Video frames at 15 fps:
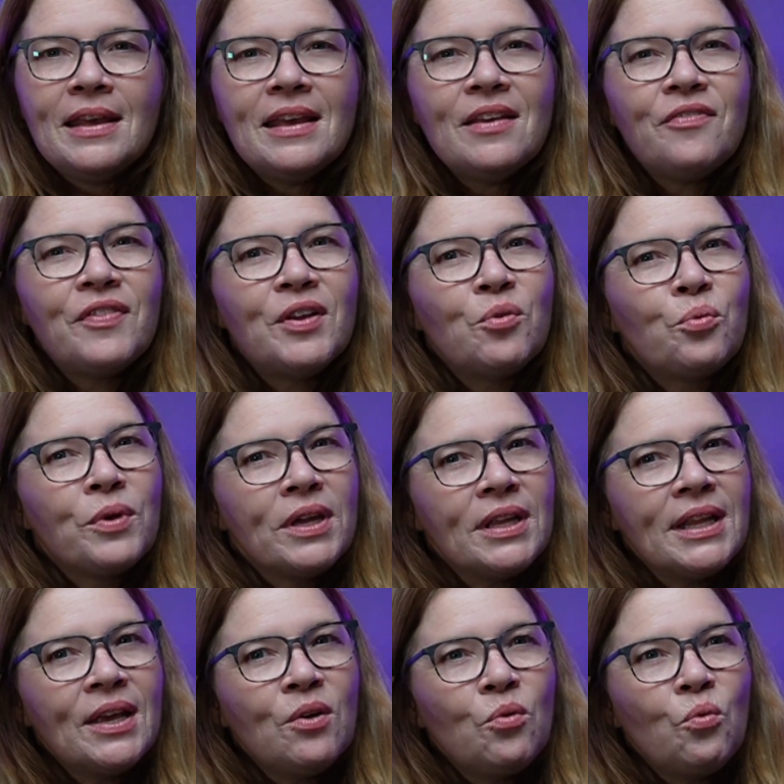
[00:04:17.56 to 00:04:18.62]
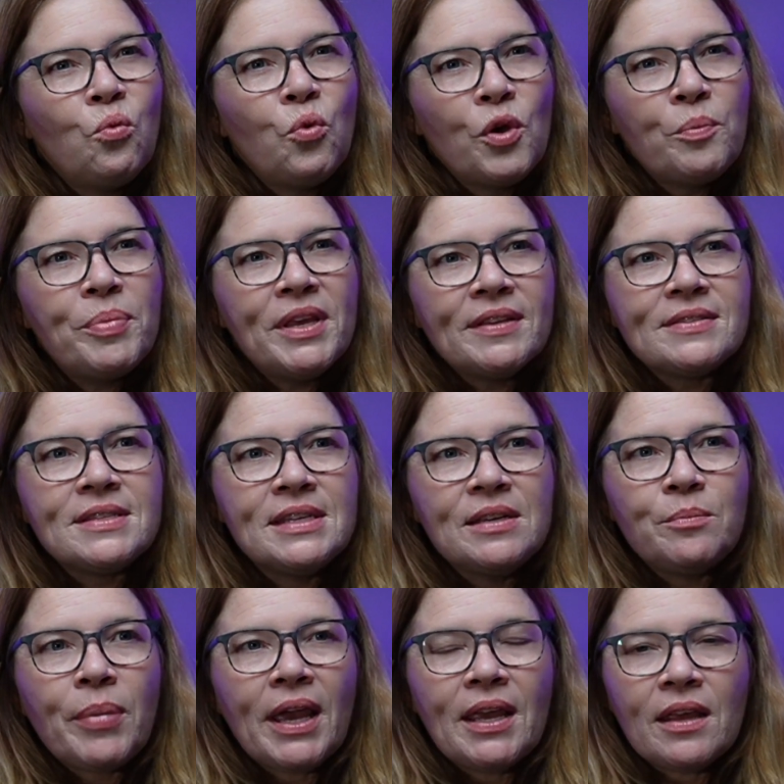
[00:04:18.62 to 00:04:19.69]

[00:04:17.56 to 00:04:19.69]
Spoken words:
if he really would be seen by